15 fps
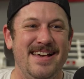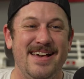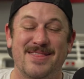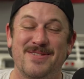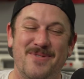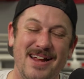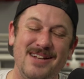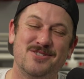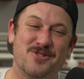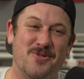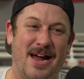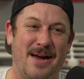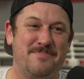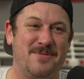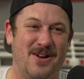The Ranger
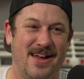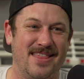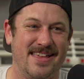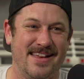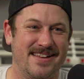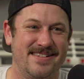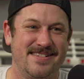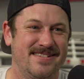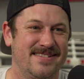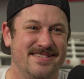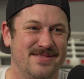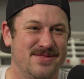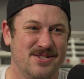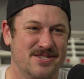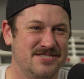Raptor, I think,
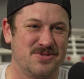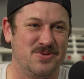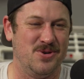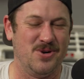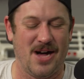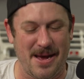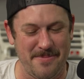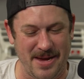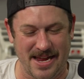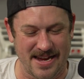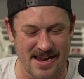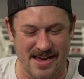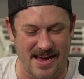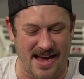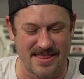looks cool. I
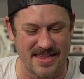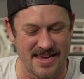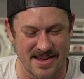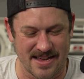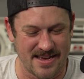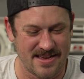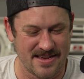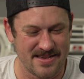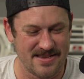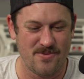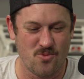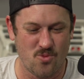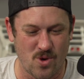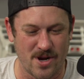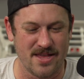mean, I think
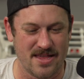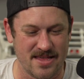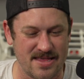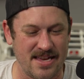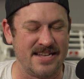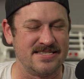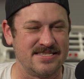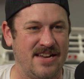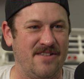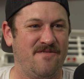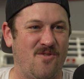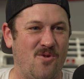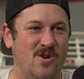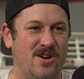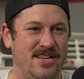one of the things that
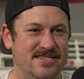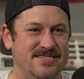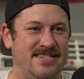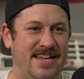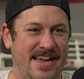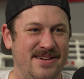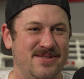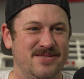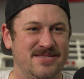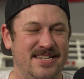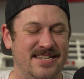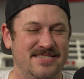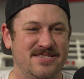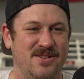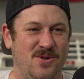Ford has nailed
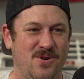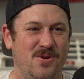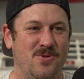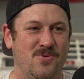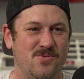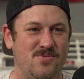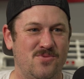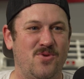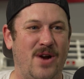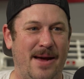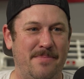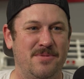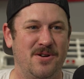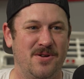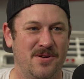is the whole
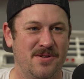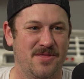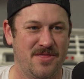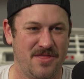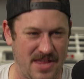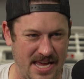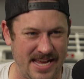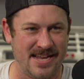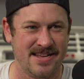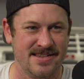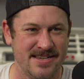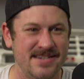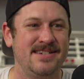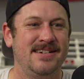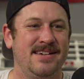Raptor
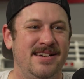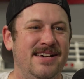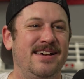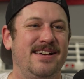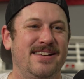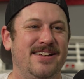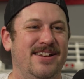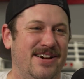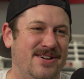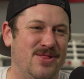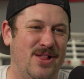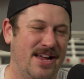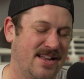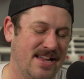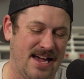thing.
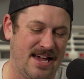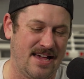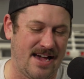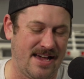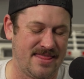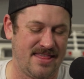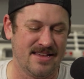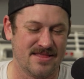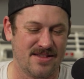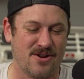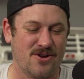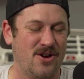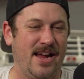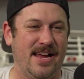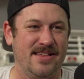I think they're
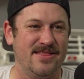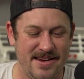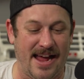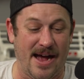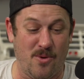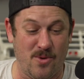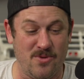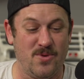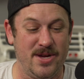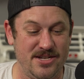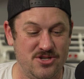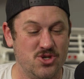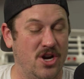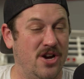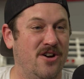great. Now, when we
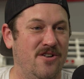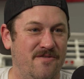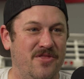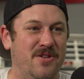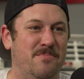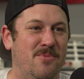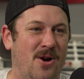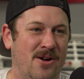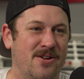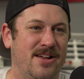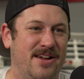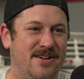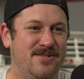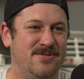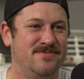drove the
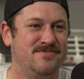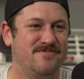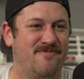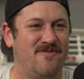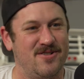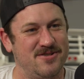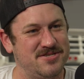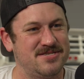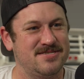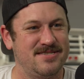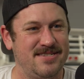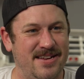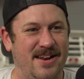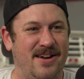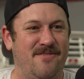Bronco versus
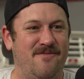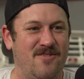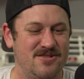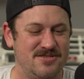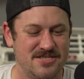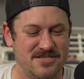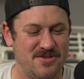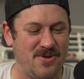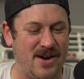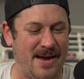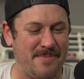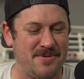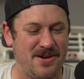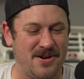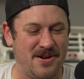the
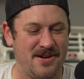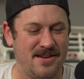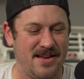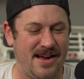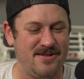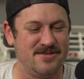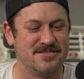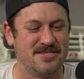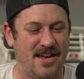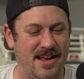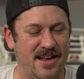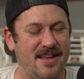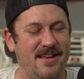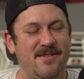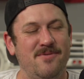Raptor, I was like,